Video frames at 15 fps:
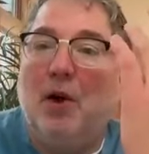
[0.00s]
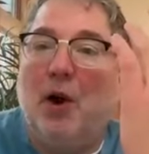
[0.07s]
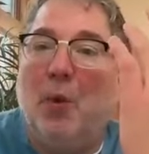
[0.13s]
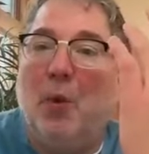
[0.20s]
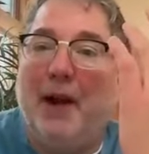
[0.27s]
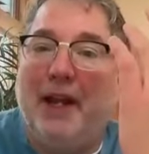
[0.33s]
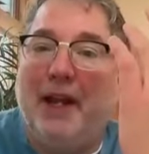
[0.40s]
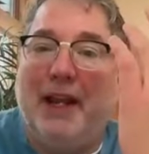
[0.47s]
Or
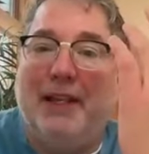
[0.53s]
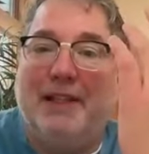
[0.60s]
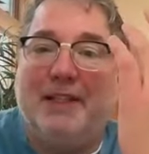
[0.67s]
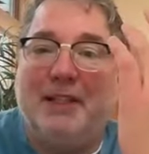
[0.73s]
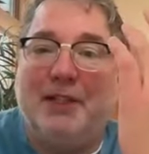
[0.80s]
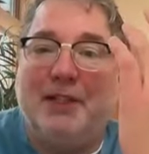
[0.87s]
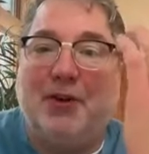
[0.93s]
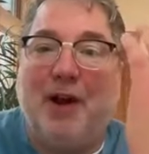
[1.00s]
when it gets
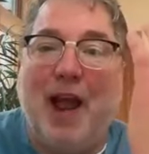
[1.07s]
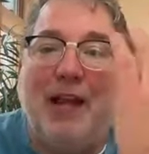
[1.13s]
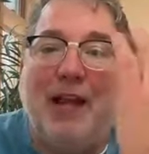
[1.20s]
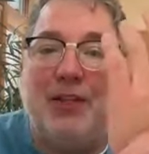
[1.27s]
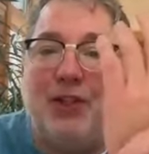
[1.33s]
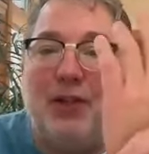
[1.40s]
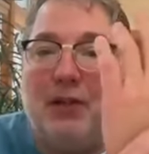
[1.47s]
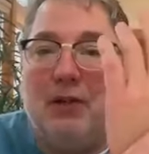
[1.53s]
in
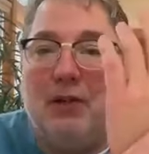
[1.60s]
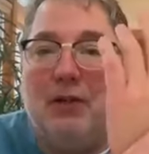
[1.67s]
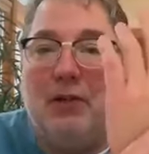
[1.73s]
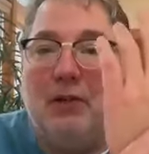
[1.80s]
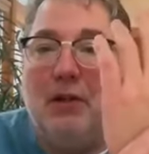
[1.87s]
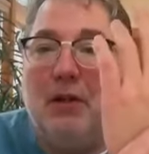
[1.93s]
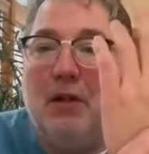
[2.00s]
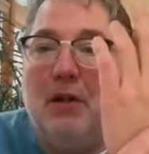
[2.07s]
traction,
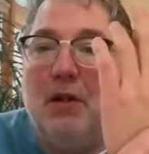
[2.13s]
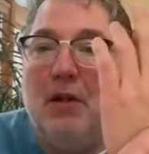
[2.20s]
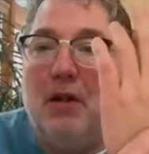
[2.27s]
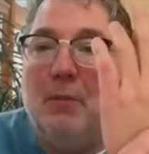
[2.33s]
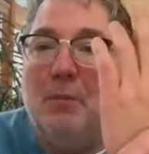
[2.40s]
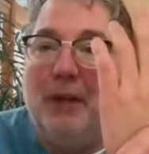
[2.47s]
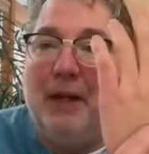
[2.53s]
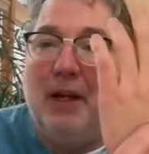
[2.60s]

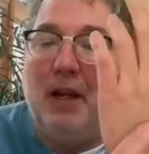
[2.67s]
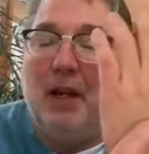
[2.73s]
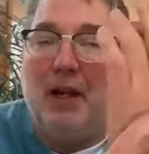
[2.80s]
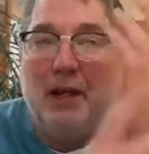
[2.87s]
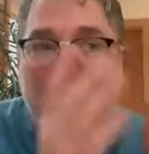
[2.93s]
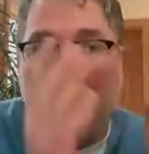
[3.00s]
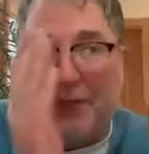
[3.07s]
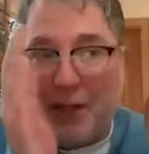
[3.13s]

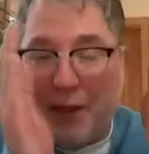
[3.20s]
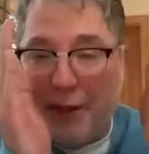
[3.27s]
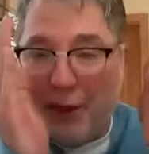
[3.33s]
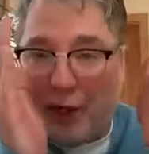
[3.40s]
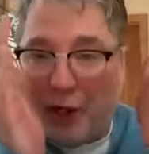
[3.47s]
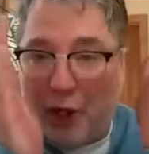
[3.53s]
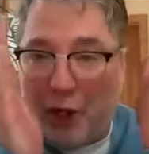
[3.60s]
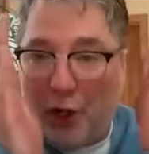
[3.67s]
because
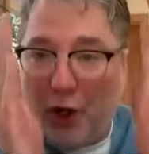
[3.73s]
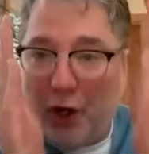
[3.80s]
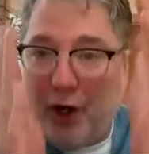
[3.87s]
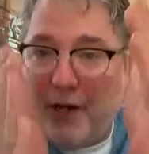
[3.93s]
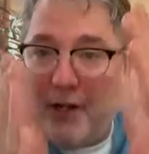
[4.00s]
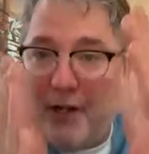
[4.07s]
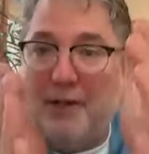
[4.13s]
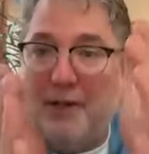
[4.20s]
the
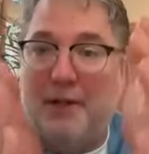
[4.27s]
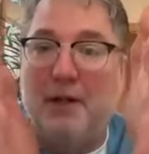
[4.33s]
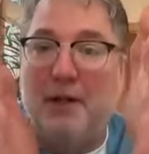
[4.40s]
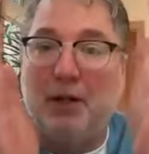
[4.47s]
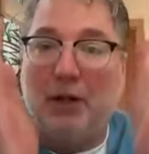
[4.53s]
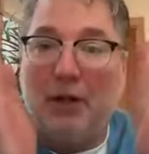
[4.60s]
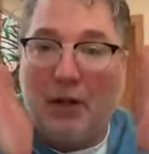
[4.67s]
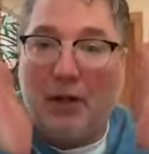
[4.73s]
current
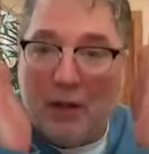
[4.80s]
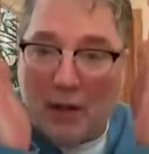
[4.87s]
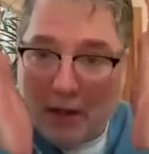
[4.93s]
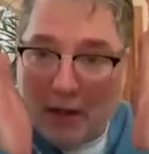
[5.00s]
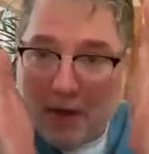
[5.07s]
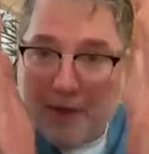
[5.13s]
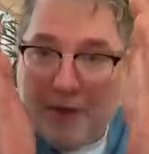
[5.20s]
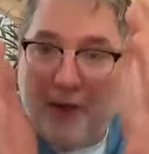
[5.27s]

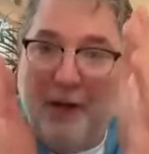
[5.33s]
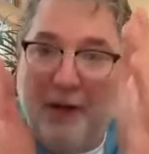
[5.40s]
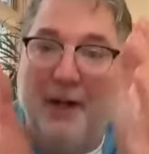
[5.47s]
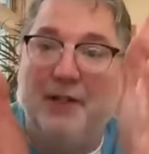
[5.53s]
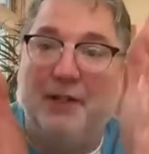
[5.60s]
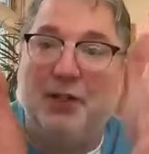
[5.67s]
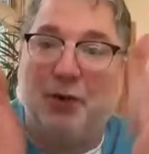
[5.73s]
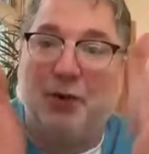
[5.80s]
that
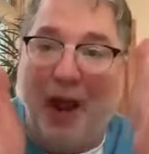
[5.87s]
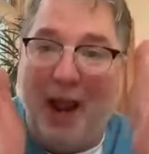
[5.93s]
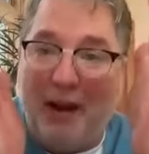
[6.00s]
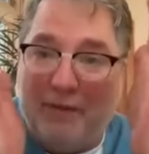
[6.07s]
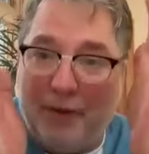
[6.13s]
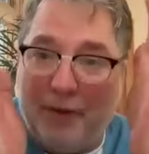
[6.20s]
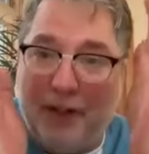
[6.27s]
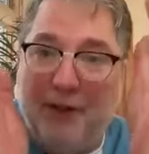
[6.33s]
is
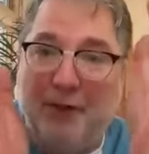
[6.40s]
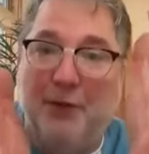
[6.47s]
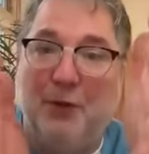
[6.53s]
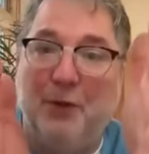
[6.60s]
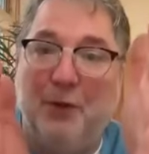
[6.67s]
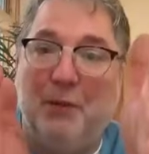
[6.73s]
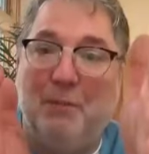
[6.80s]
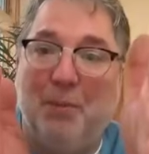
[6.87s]
traveling
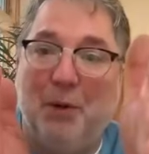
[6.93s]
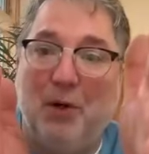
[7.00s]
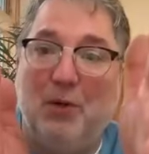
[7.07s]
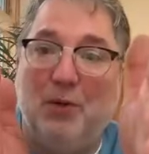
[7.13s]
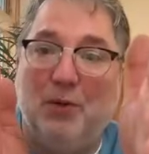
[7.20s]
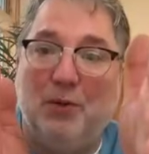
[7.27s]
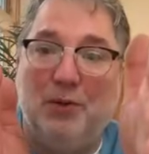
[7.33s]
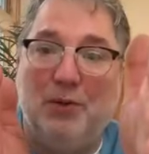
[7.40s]
through your
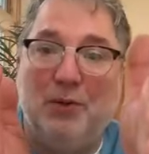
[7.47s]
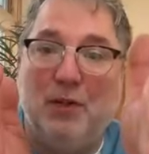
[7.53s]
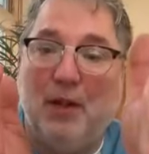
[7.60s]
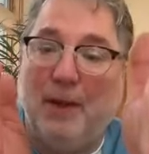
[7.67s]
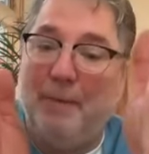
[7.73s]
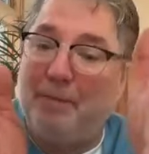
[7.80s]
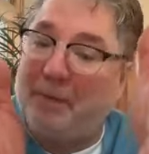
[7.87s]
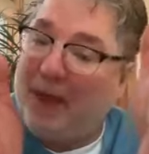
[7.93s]
bones
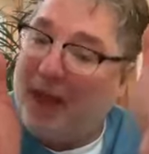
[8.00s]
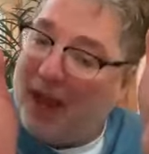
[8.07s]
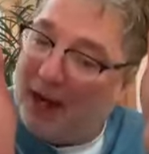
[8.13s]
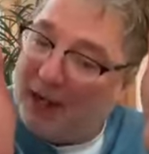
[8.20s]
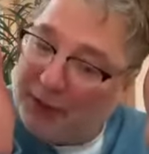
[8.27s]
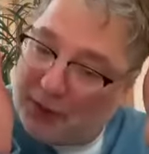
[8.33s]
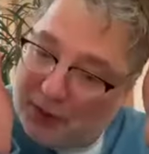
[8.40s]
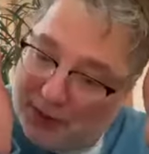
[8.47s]

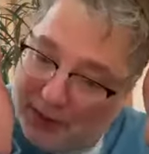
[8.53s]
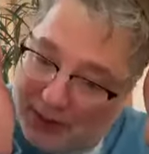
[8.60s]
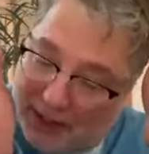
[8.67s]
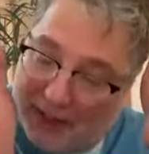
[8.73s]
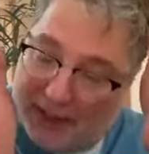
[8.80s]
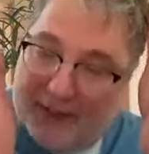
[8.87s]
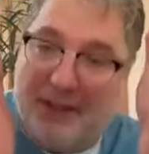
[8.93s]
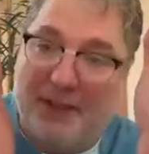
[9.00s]
actually
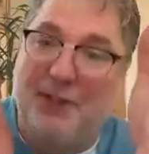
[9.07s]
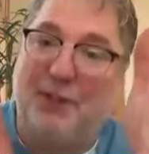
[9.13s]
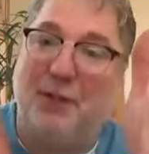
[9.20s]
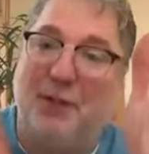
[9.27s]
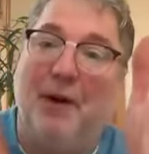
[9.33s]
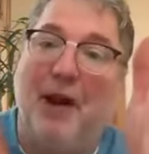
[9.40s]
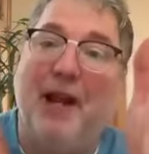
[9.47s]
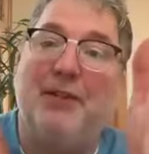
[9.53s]
gets its
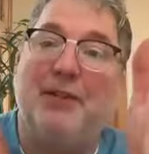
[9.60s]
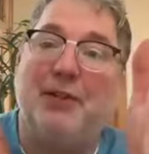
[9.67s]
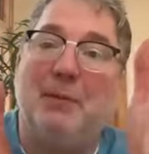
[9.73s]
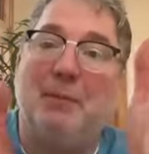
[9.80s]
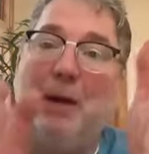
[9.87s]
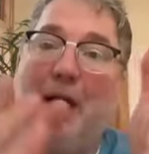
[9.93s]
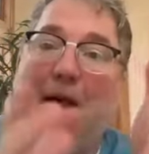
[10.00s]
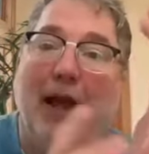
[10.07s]

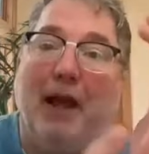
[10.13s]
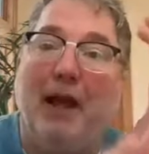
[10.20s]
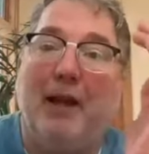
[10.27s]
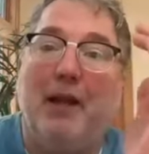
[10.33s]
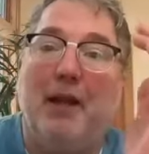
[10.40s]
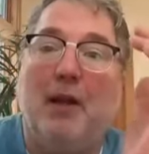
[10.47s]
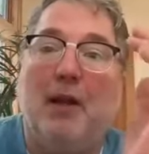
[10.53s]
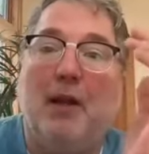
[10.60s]
direction back.
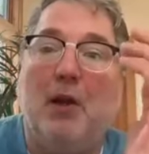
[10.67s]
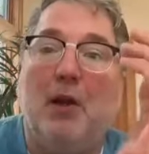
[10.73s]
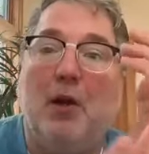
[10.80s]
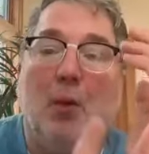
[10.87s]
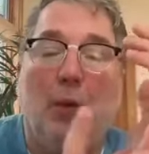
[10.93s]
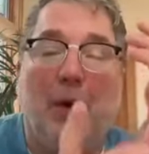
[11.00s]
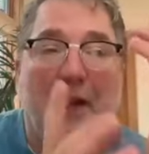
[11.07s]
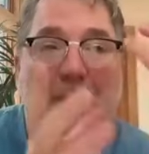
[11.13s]

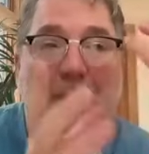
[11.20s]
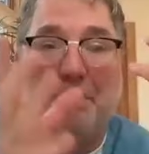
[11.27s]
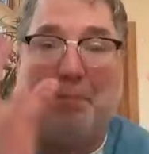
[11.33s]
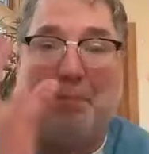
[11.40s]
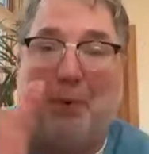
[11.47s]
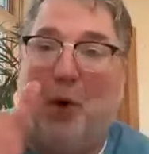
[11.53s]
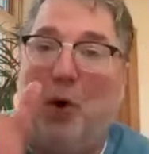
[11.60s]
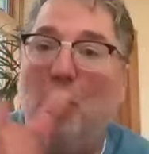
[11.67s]
When it's
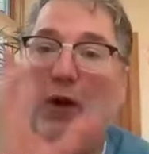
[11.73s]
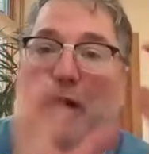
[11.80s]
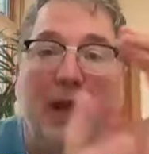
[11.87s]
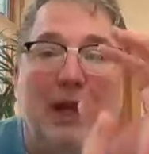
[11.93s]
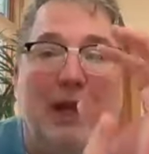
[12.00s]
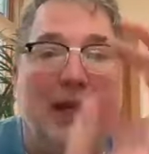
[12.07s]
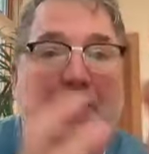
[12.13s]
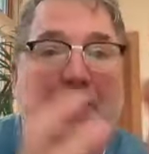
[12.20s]

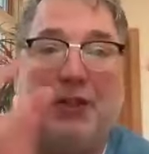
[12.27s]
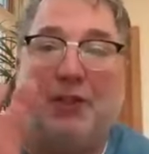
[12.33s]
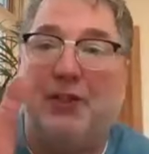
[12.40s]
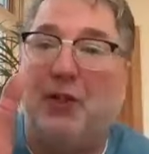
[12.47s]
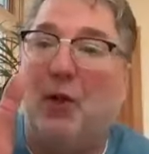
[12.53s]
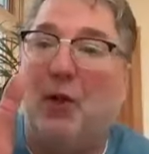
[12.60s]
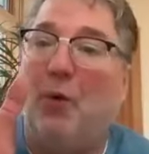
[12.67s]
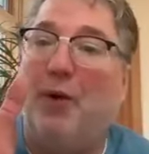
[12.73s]
broken, it's
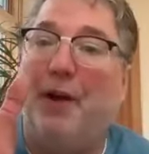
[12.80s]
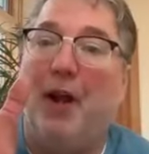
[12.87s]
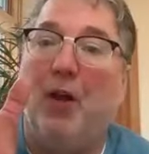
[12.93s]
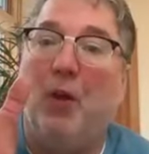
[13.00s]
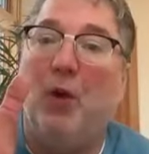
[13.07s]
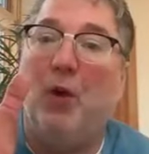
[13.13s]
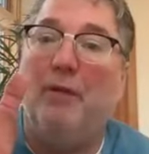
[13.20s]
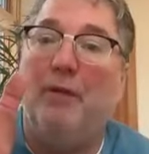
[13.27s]
just going
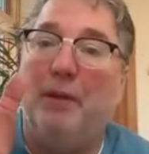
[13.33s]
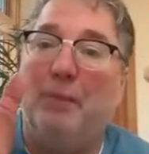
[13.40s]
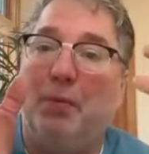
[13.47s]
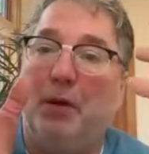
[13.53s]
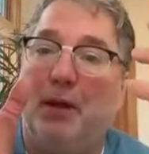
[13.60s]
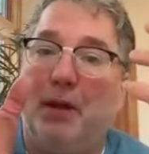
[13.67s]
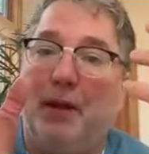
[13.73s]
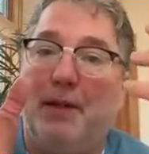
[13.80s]
all over the
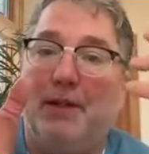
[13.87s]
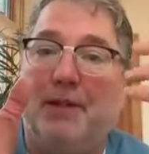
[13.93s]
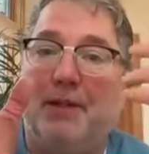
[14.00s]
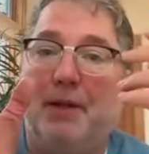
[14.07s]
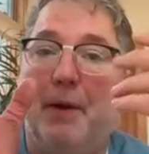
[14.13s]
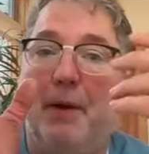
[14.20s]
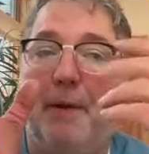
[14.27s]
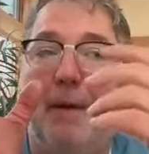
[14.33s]
place.
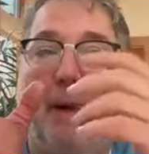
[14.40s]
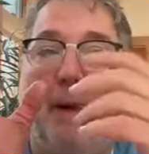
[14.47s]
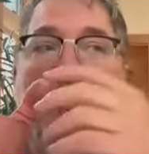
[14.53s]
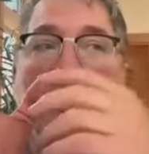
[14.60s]
So